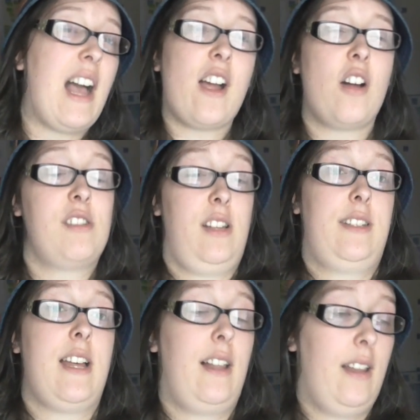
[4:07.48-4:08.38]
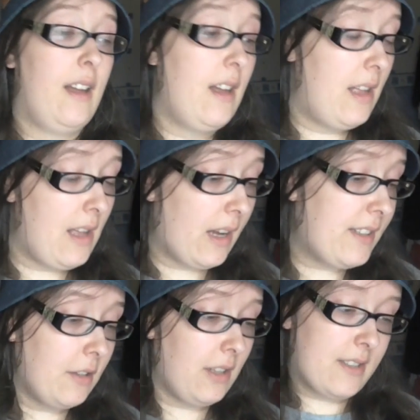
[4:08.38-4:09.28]
I can't really tell.
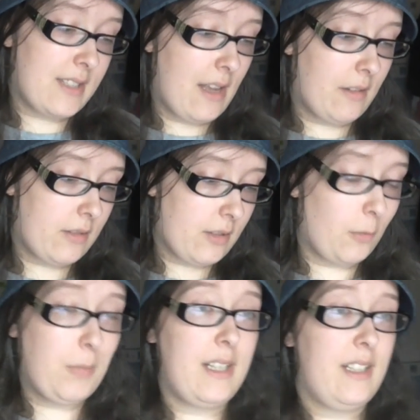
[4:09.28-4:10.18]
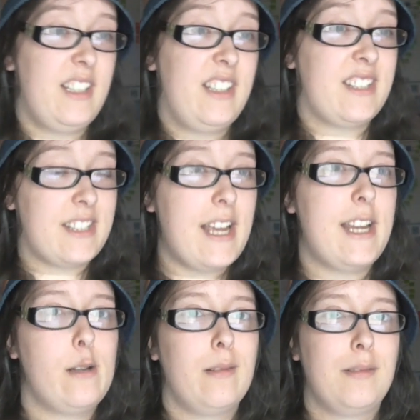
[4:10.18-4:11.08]
I totally sound completely the
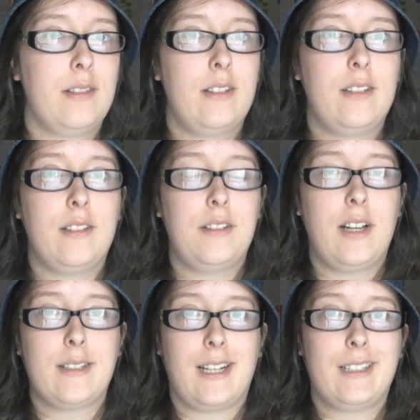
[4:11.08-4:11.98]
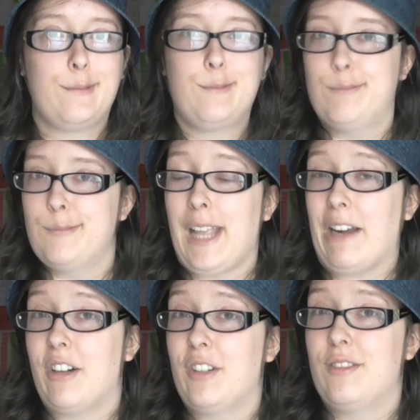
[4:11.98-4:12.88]
same as I
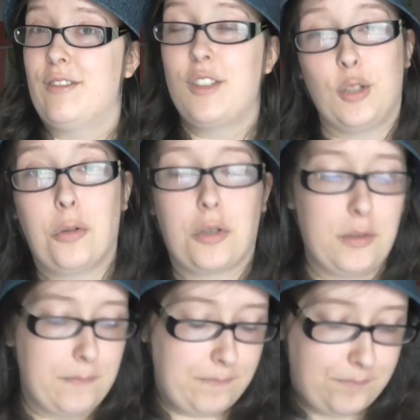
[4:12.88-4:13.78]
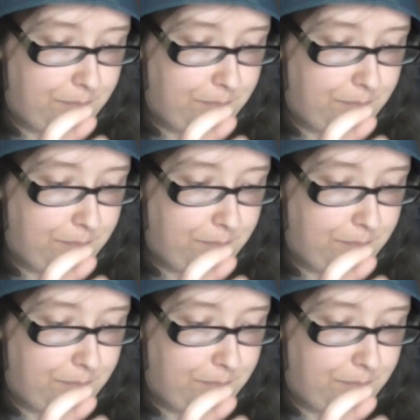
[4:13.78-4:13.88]
carry on to talk.